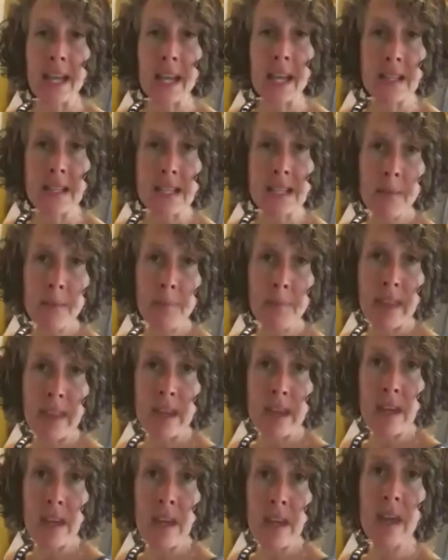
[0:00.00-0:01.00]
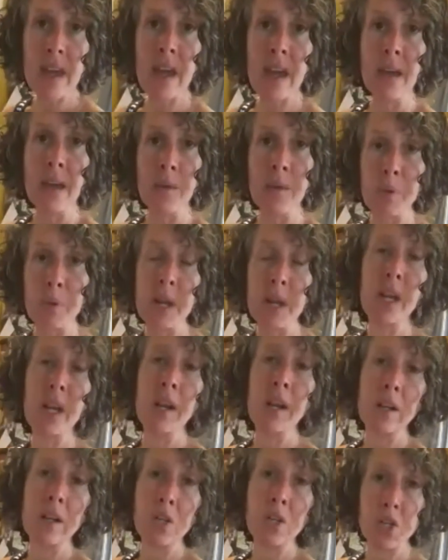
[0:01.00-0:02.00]
canning something and putting
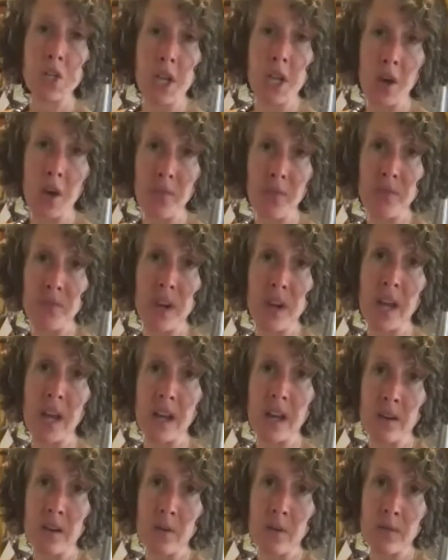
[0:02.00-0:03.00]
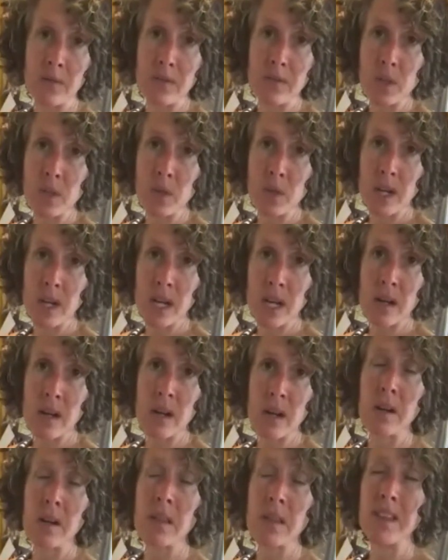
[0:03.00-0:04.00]
it on a shelf, not in a
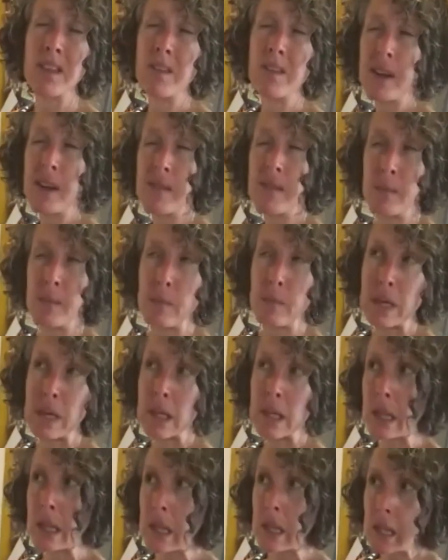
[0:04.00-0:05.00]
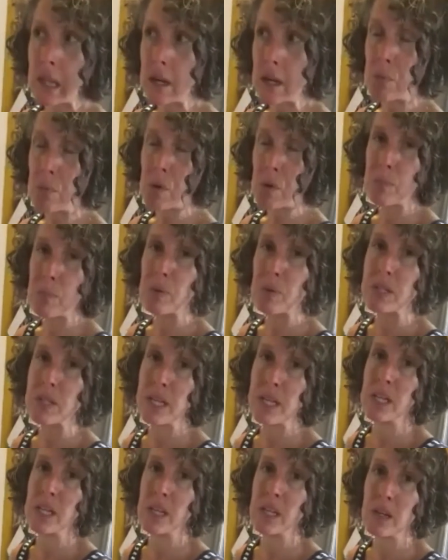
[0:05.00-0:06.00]
refrigerator, then you have to be a little more
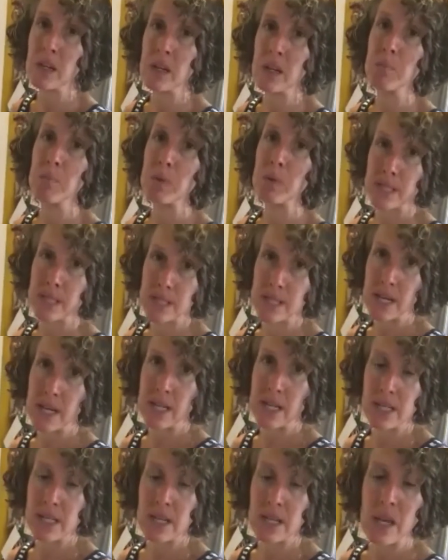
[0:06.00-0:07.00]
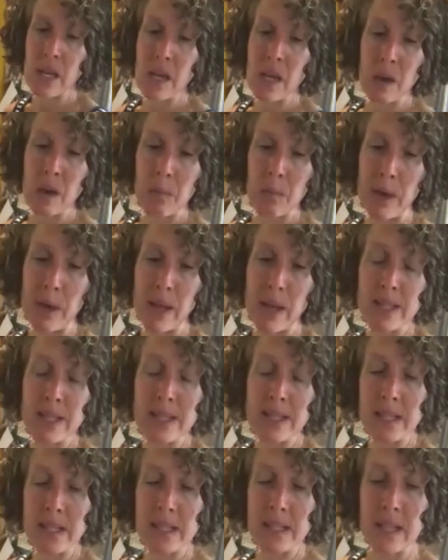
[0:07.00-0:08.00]
particular and precise. But
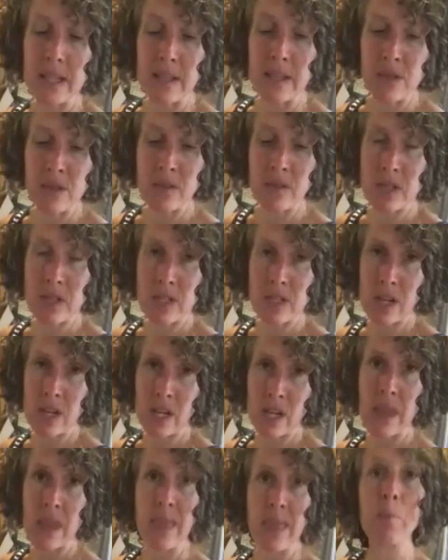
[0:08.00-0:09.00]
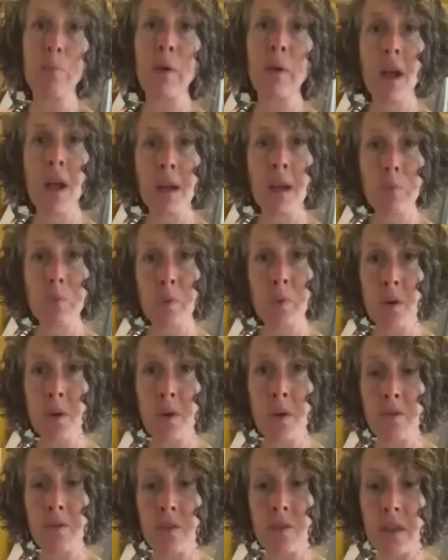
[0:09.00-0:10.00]
since these are just going to get the brine poured
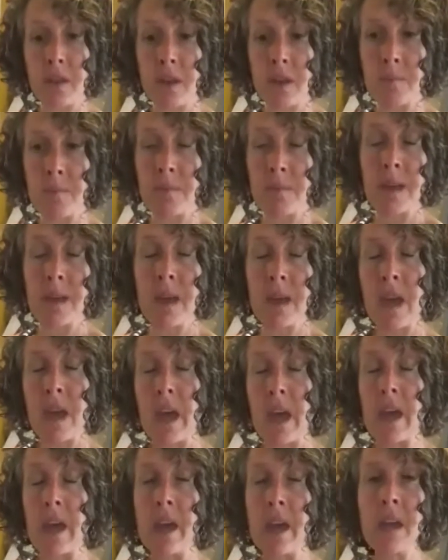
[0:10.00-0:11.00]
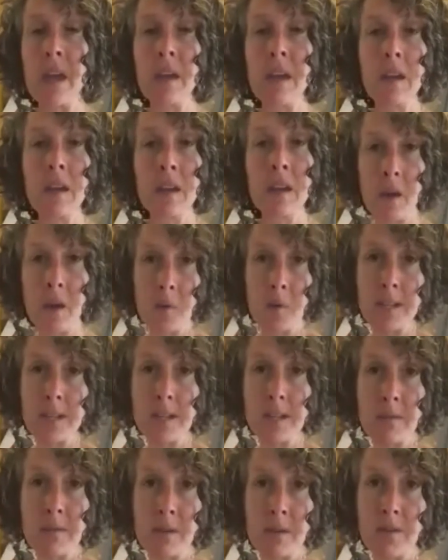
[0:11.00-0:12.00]
over them and go
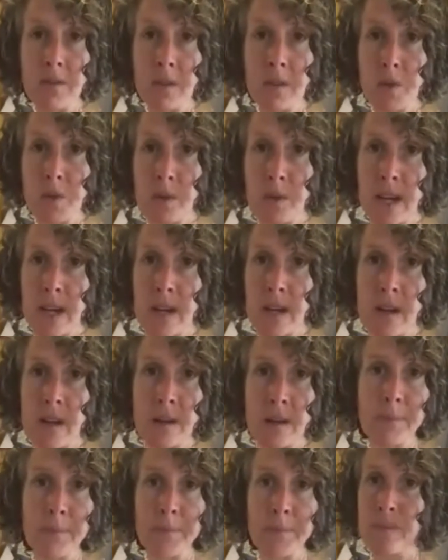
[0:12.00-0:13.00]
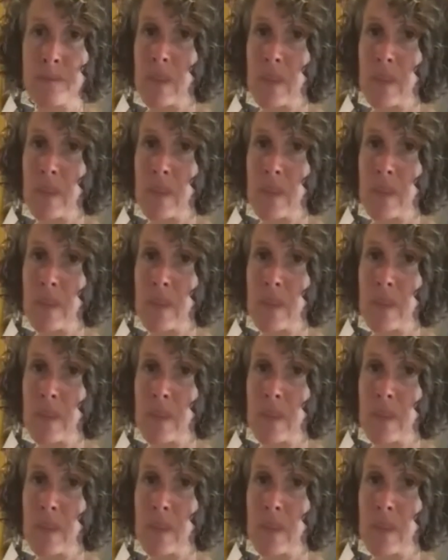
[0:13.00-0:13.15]
into the refrigerator,